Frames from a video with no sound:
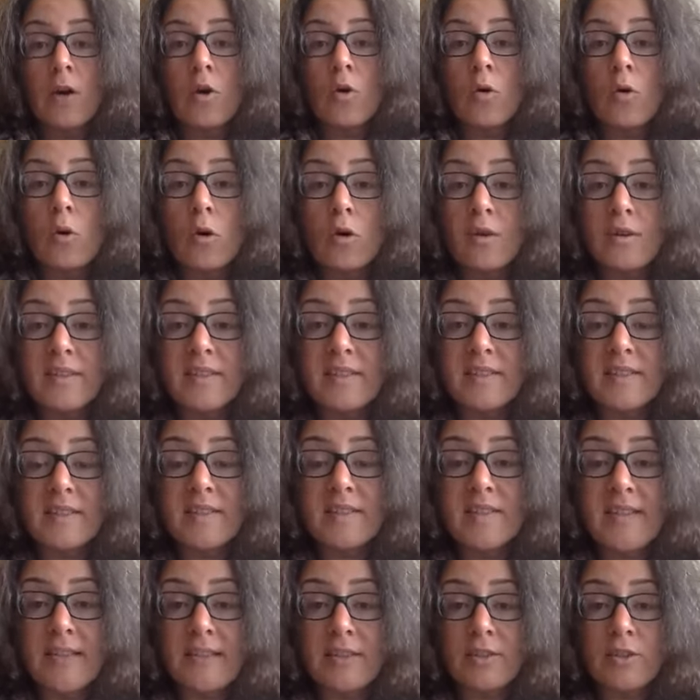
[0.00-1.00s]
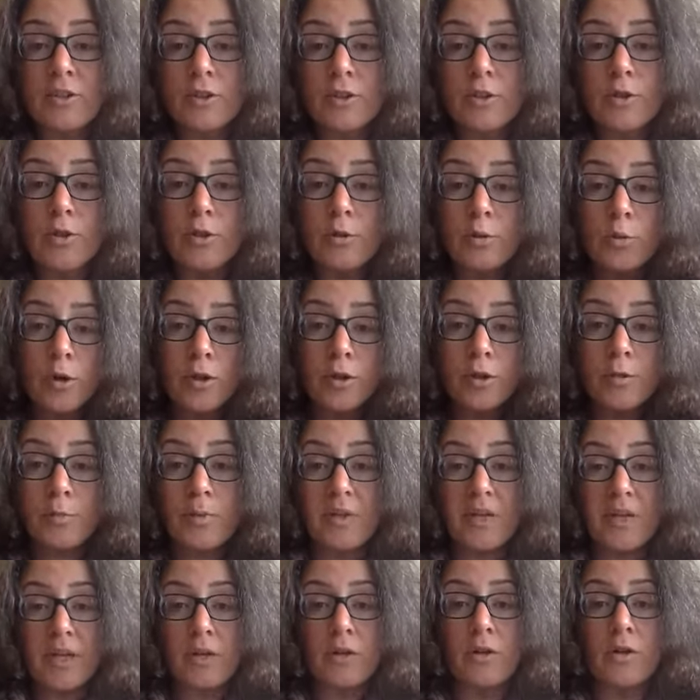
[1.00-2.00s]
or is the center who you want to
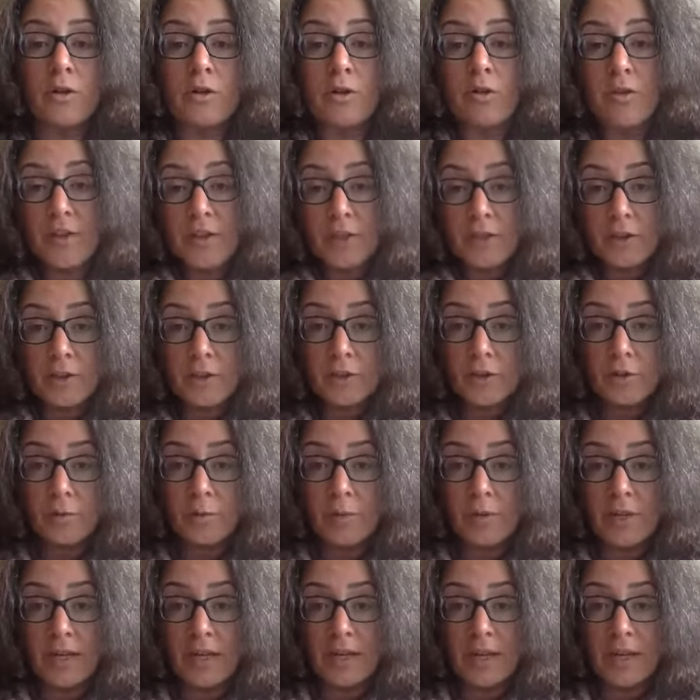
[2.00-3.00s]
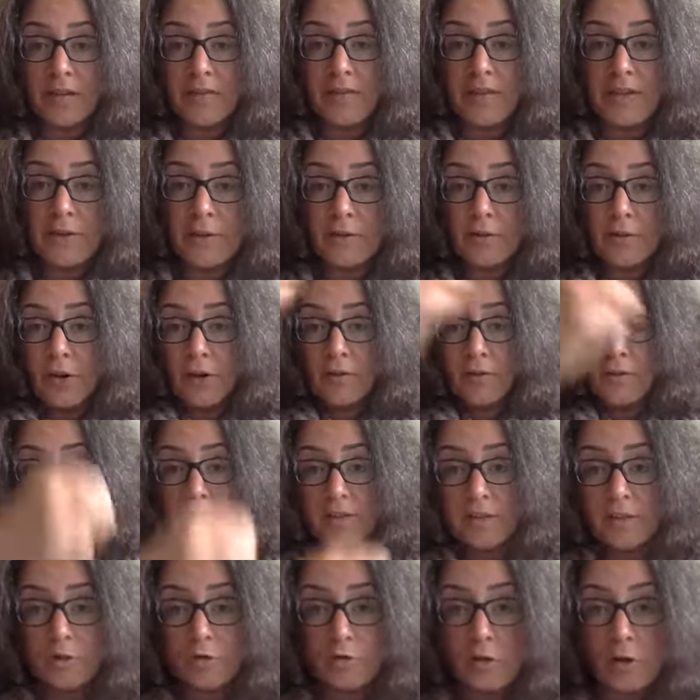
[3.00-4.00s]
be, who you think you should be. And then you've got
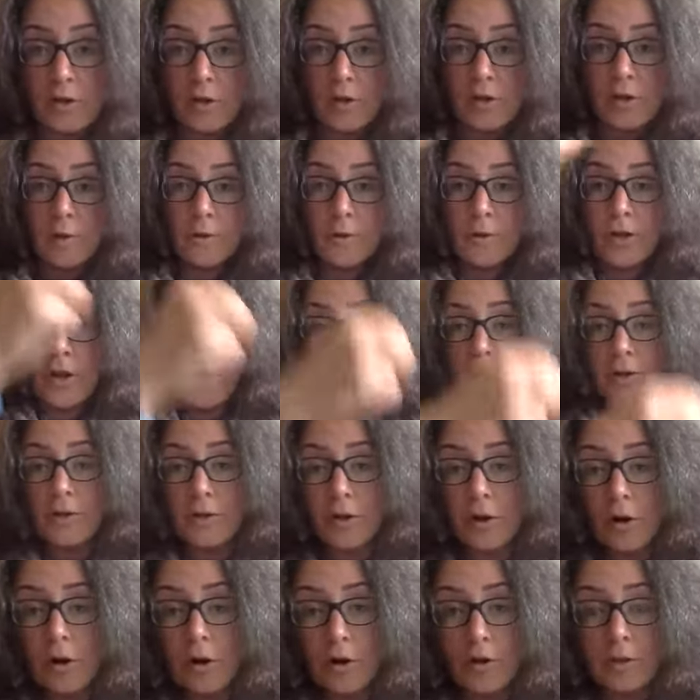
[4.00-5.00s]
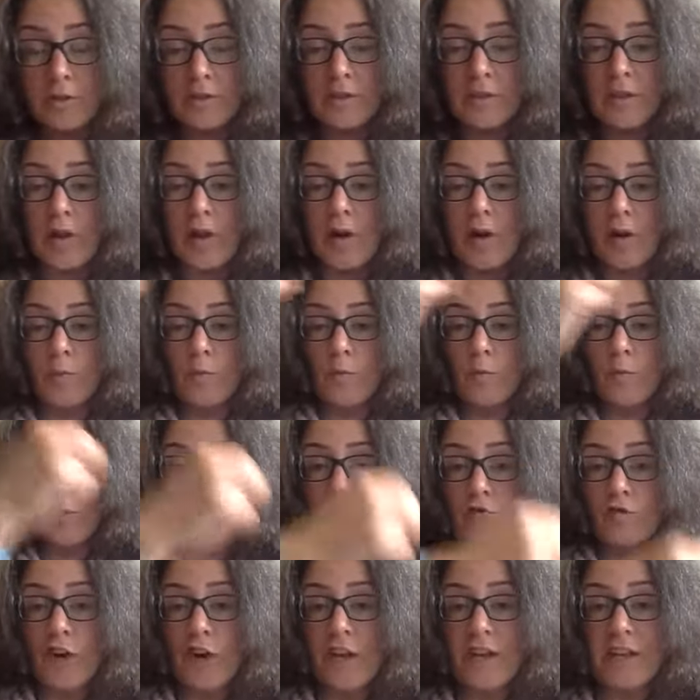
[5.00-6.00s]
this struggle going on all the time with
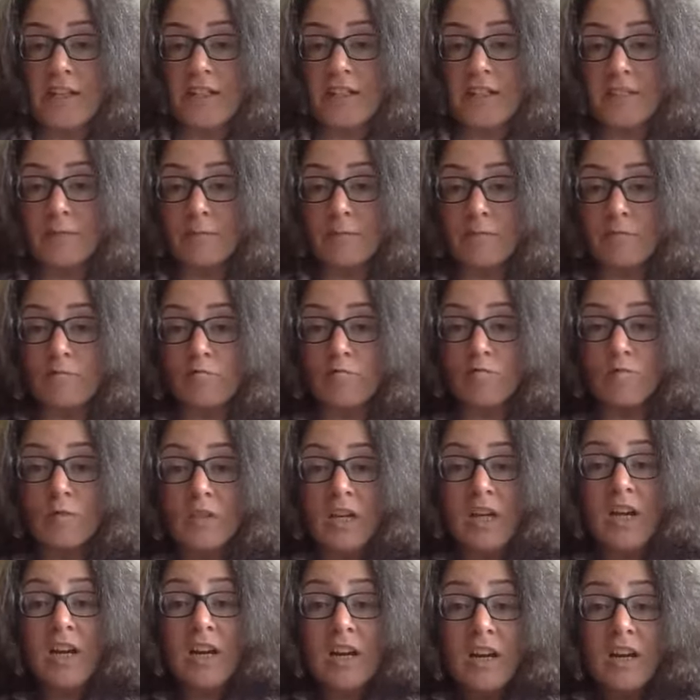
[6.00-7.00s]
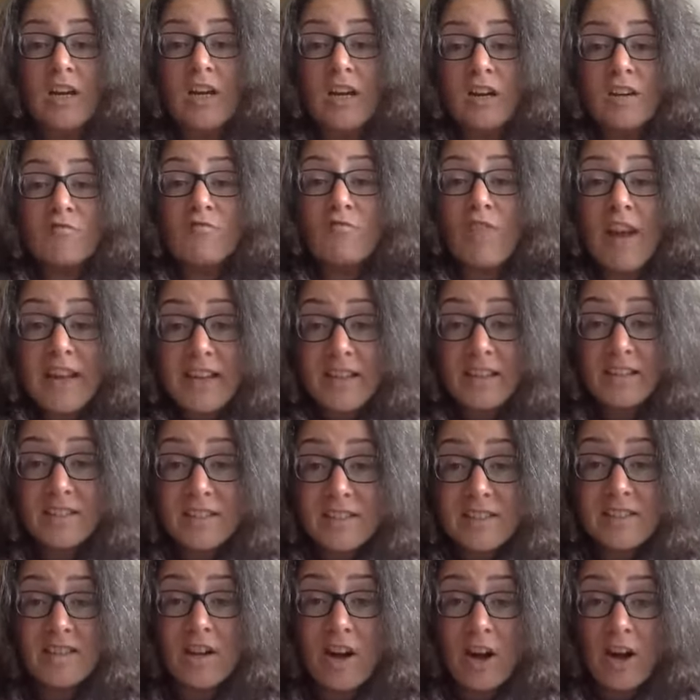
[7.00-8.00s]
trying to
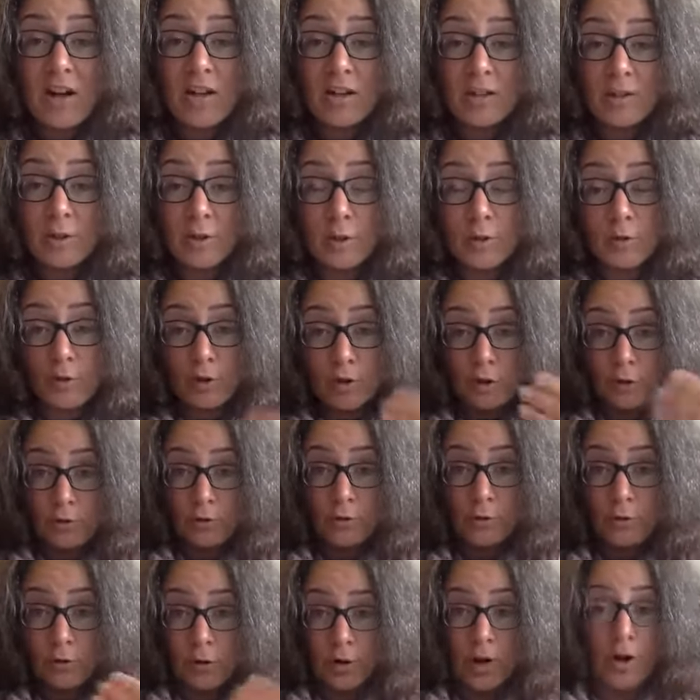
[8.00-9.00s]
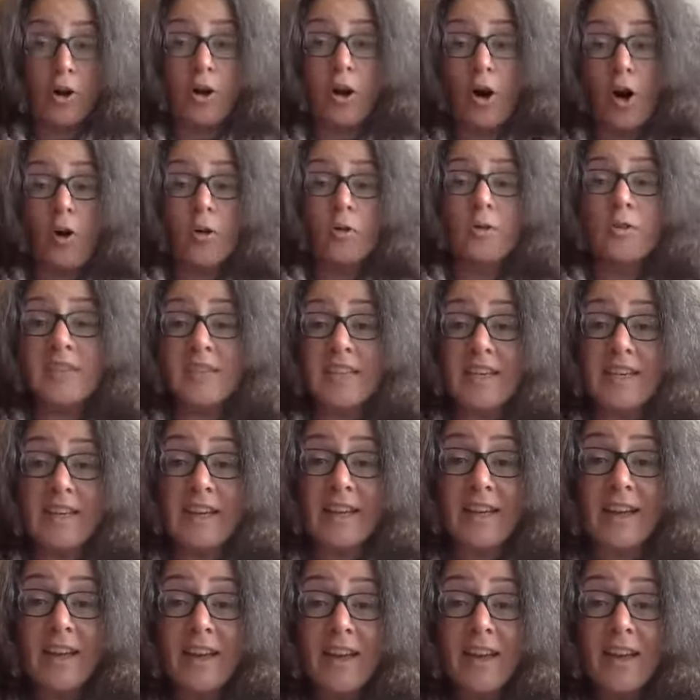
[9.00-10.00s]
reconcile who you are
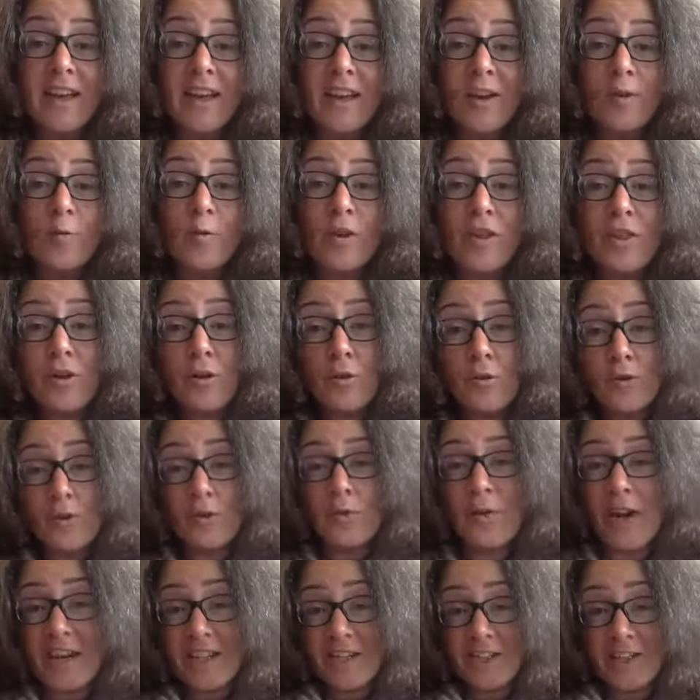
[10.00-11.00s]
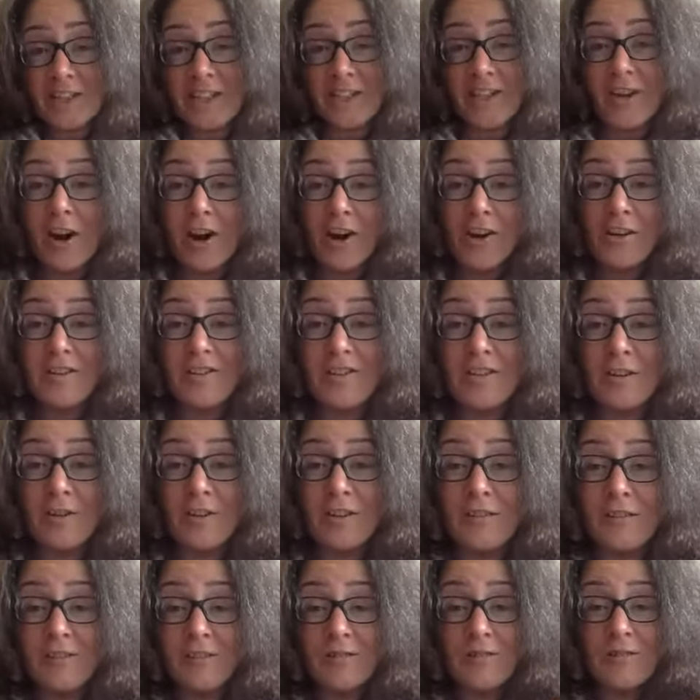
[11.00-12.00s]
holding with who you actually are.
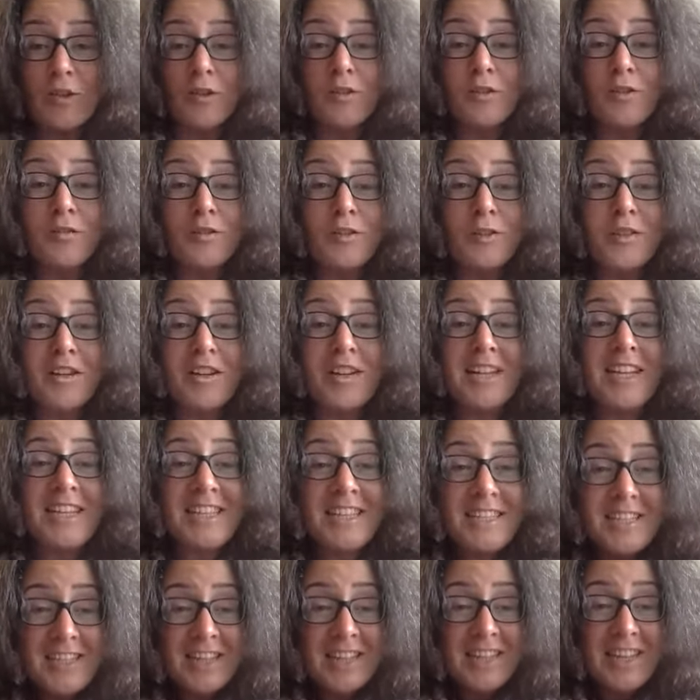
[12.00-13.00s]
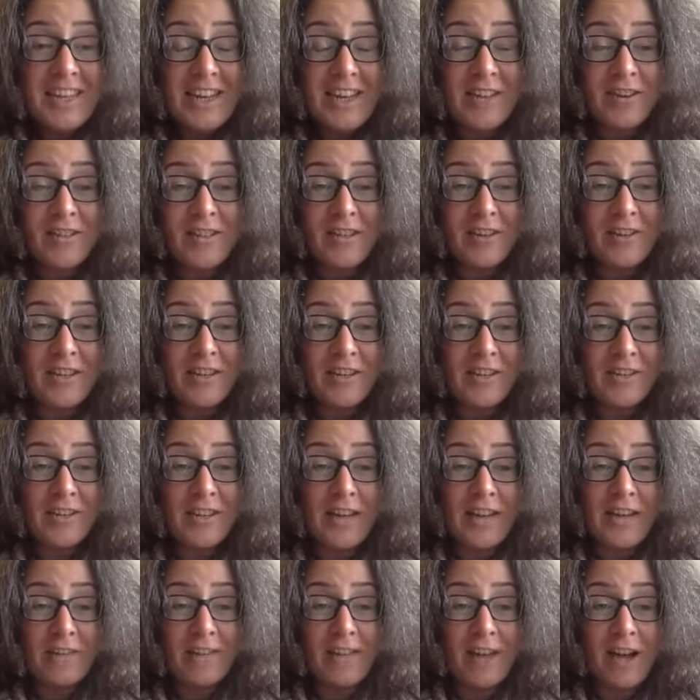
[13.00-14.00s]
So those of you that are listening here, that are here
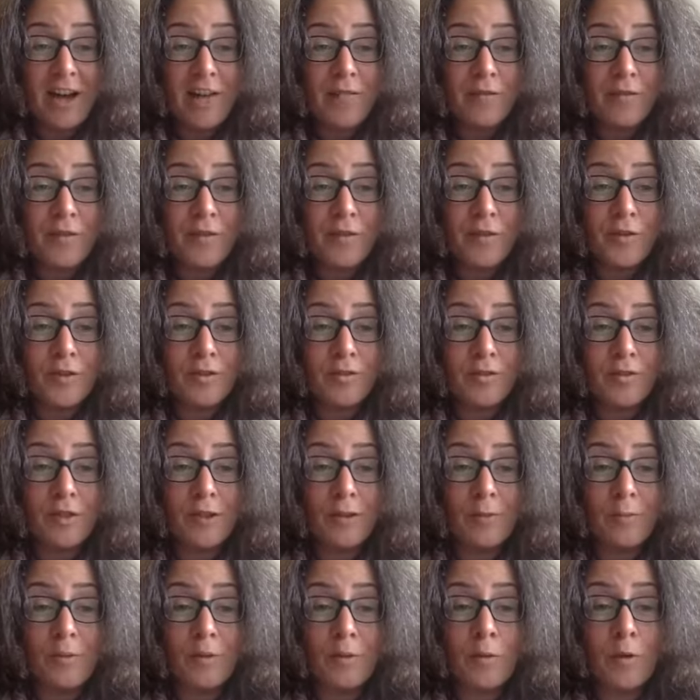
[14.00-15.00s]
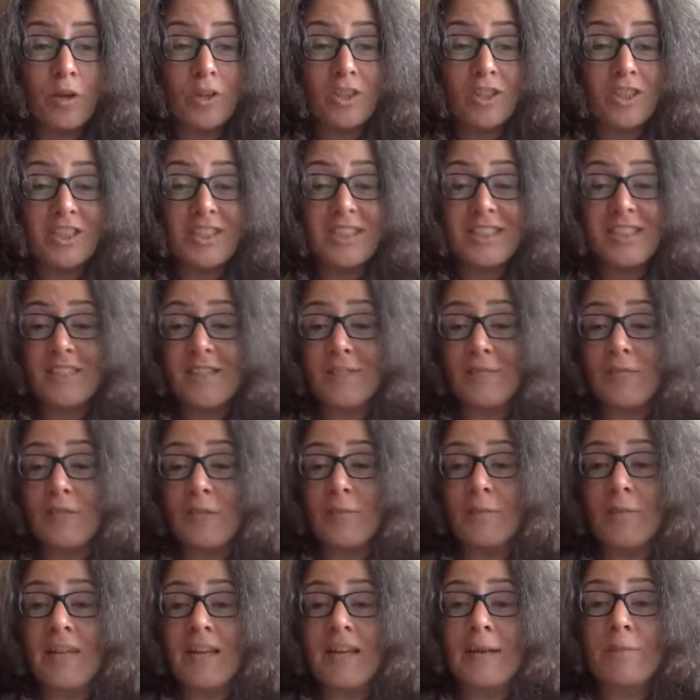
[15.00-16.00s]
now live, or those of you that will be watching this on a
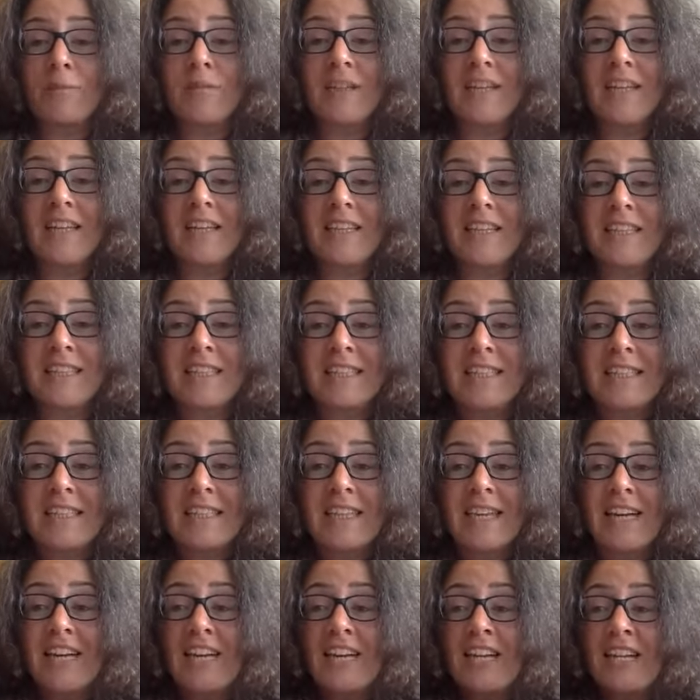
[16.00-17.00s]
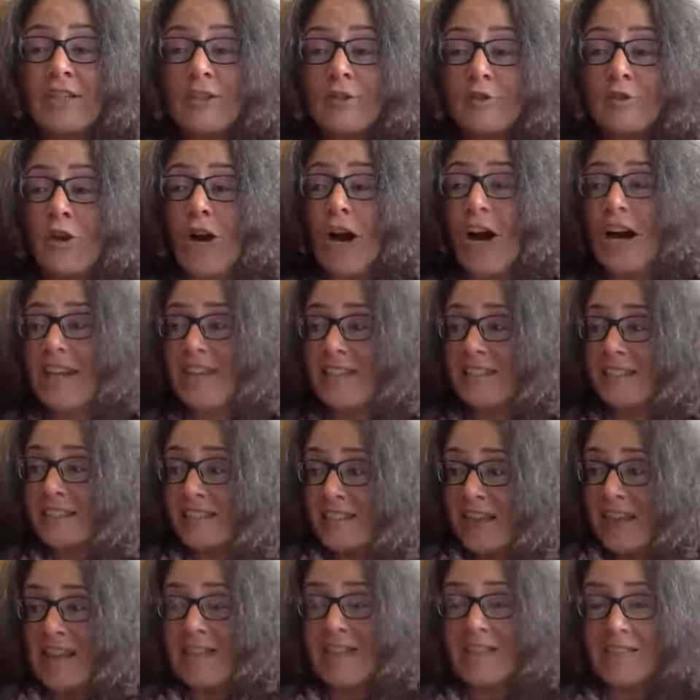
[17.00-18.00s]
replay, please try and
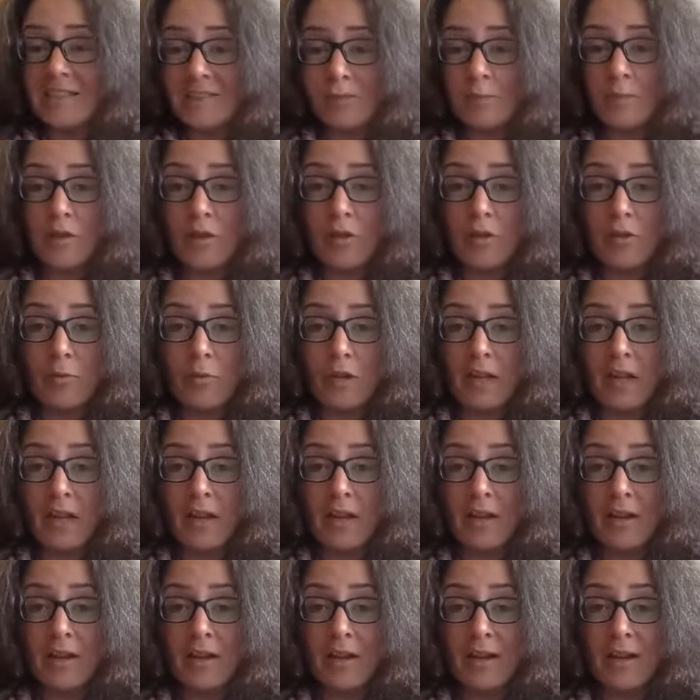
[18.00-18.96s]
say this with me